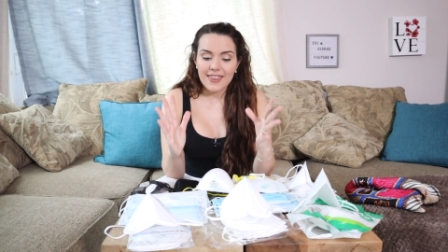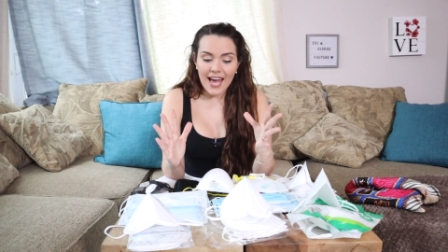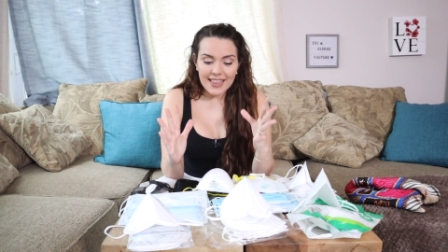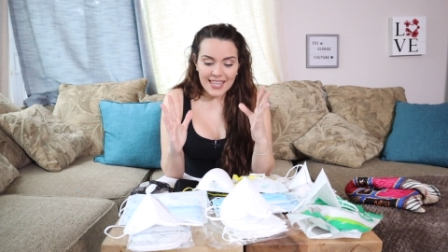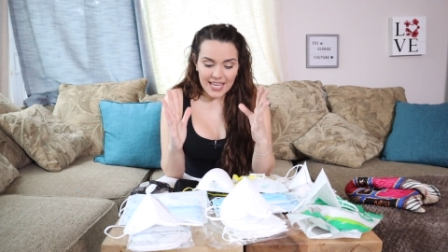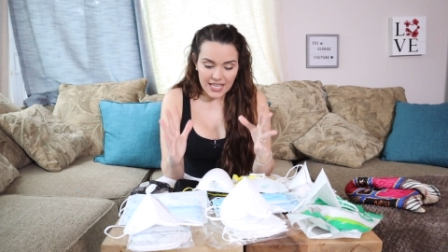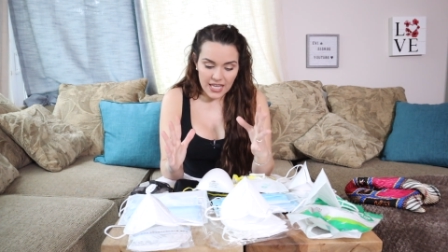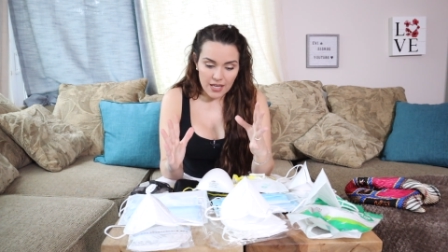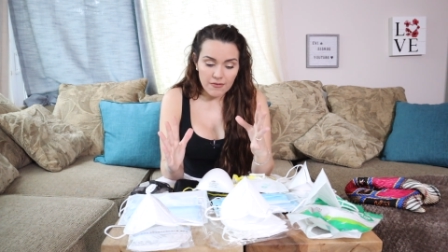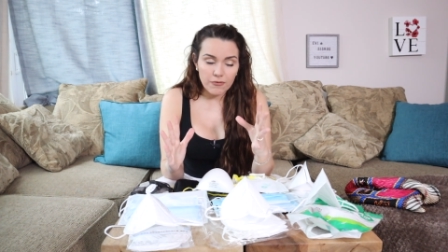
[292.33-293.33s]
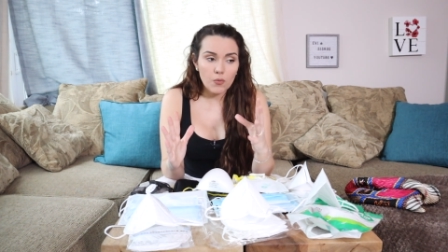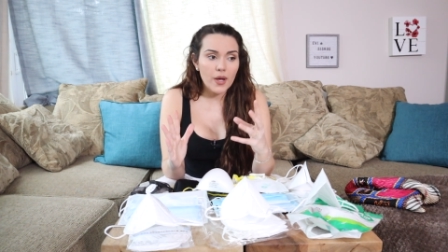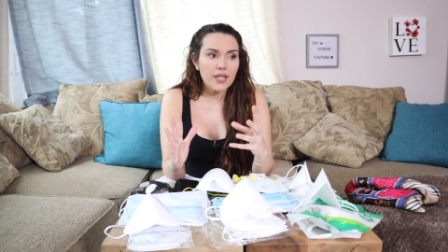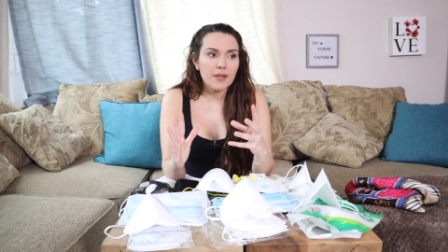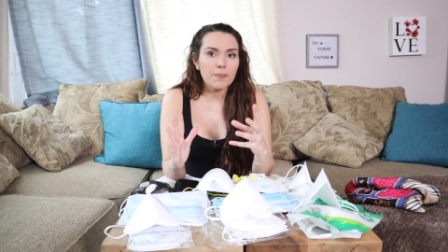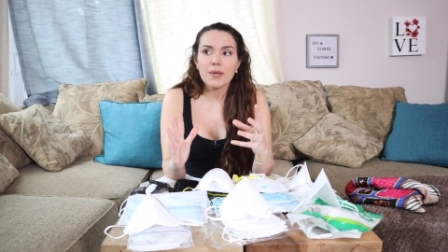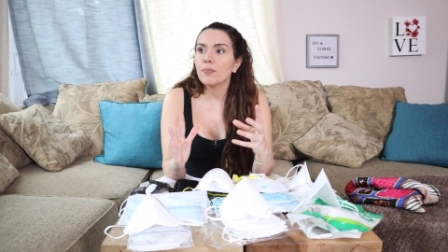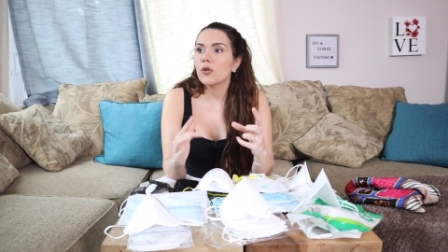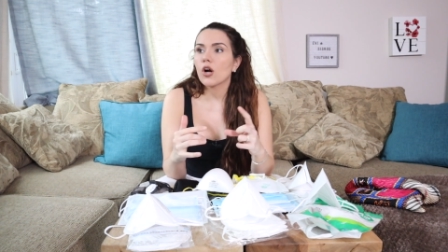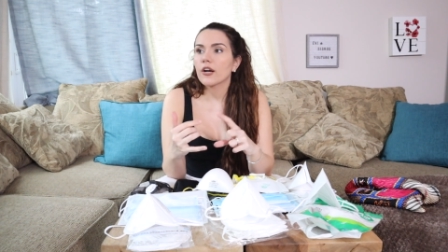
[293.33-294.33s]
that they give when
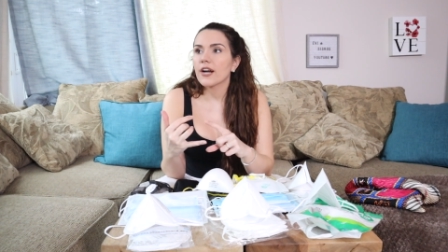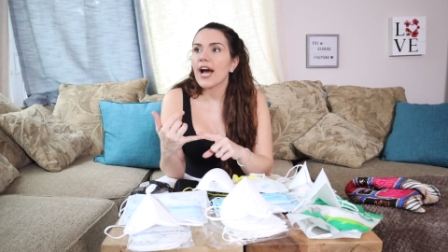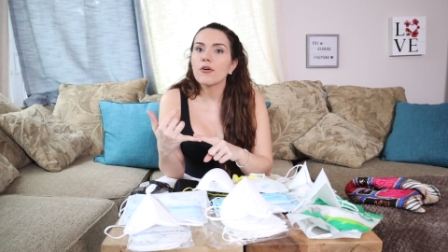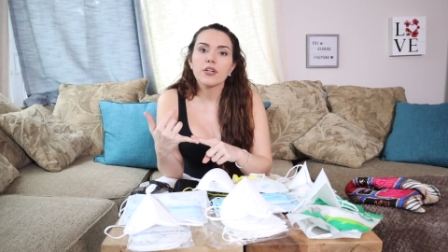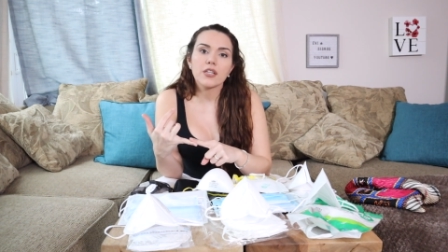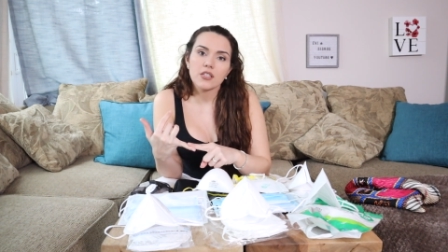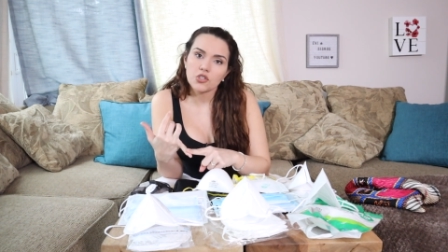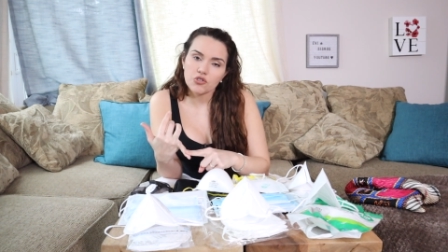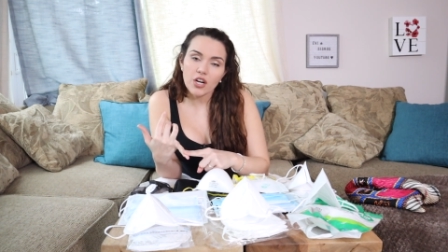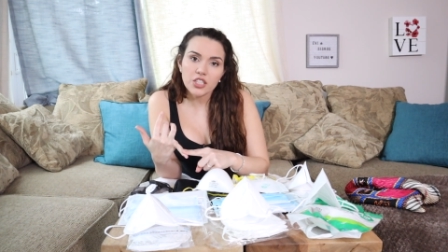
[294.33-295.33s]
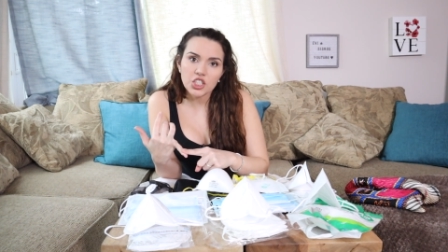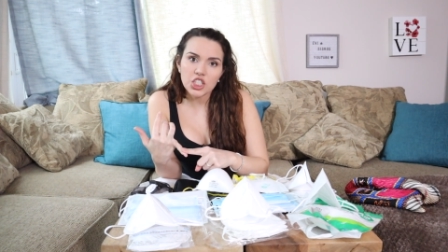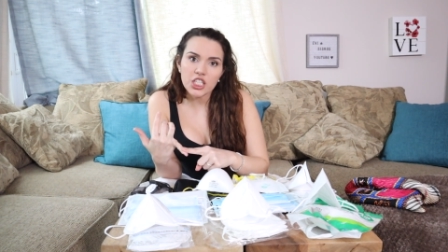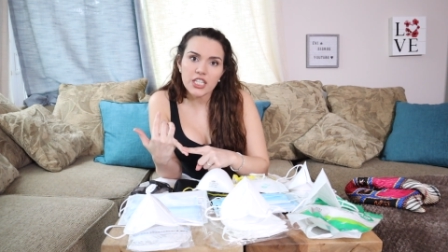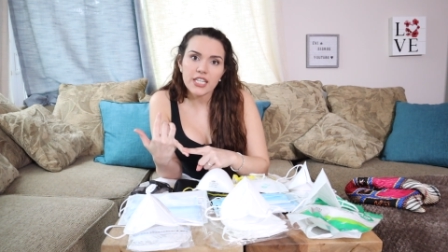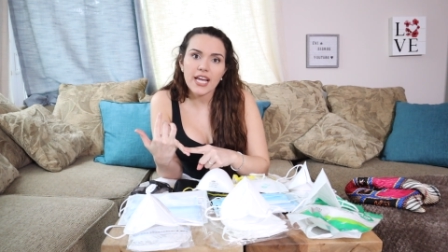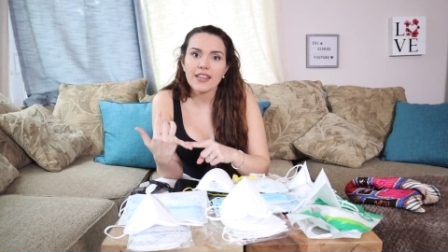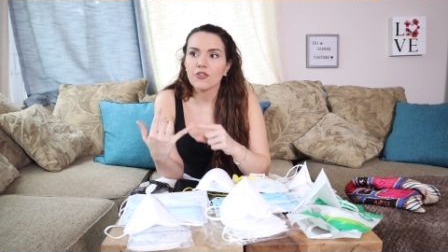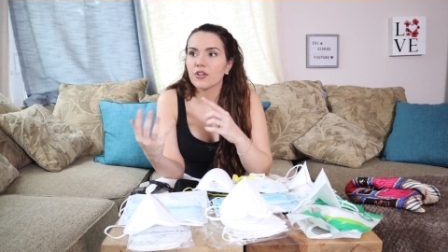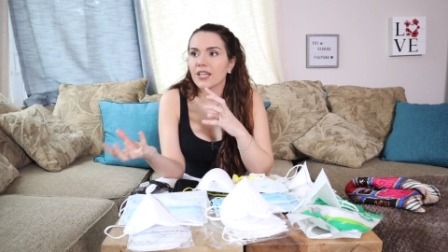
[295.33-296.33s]
people are out in construction
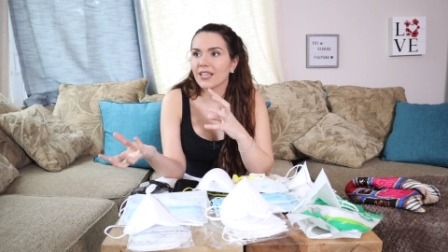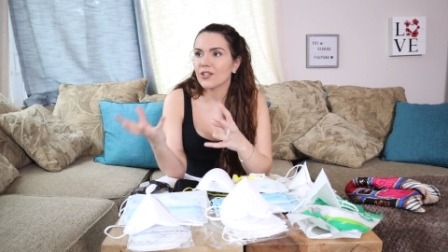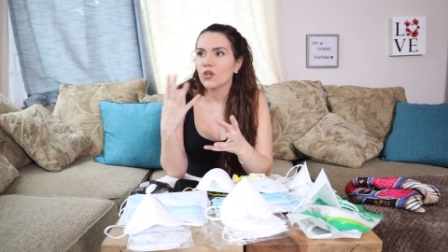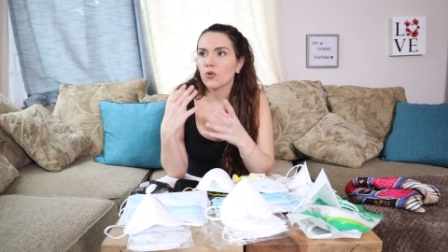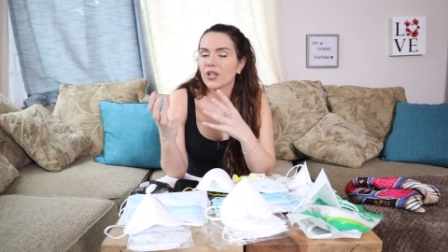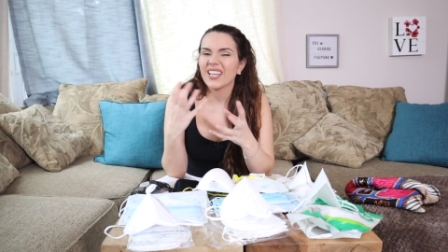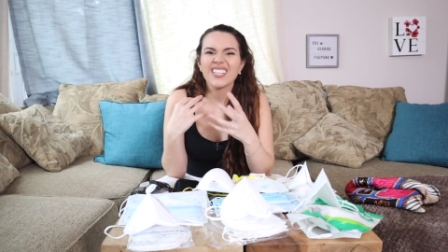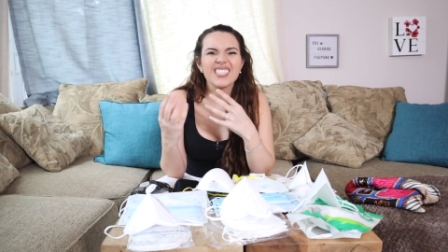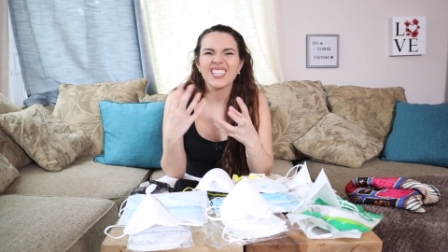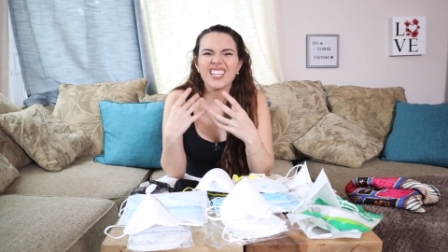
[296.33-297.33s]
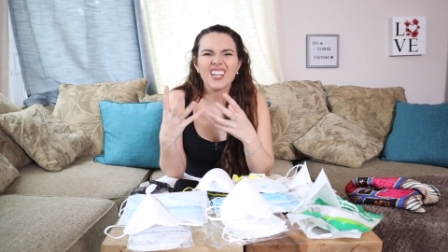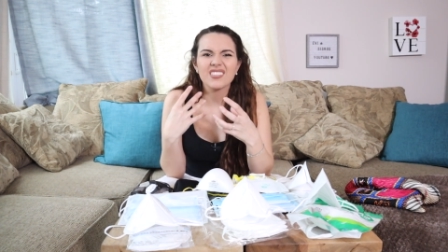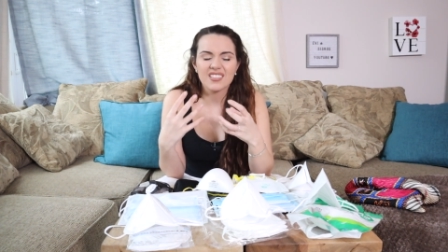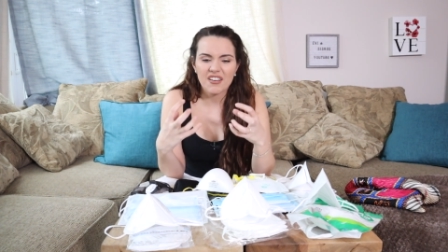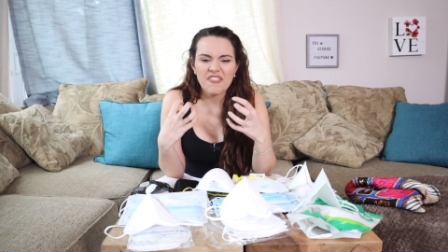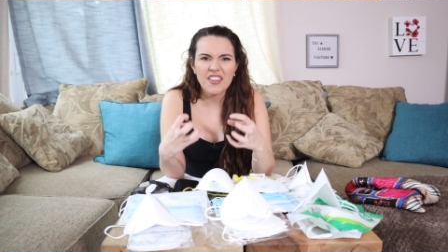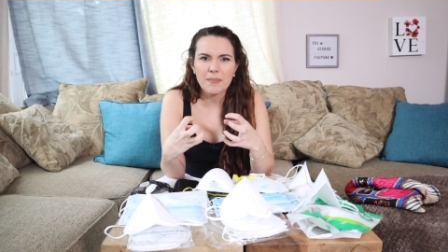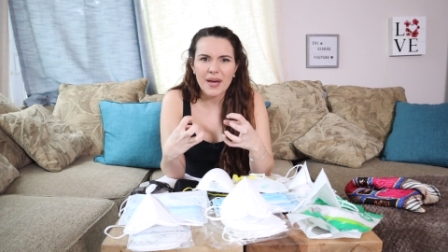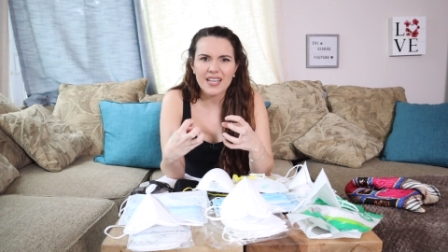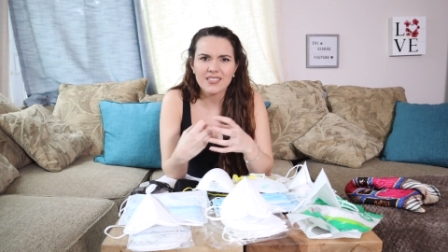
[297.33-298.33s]
and they're collecting a lot of stuff on the
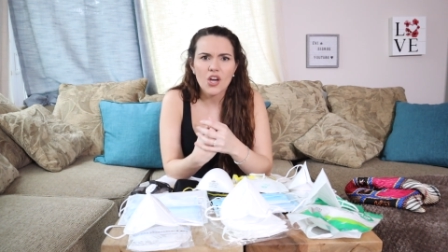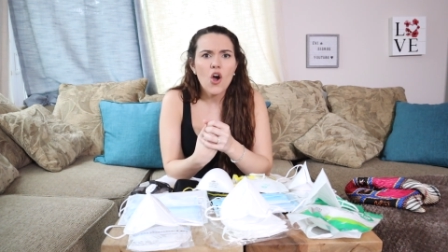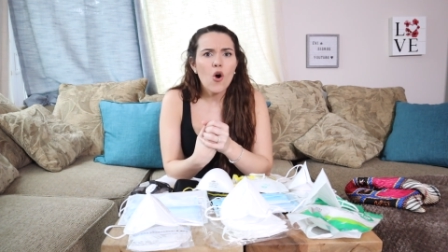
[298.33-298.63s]
mask,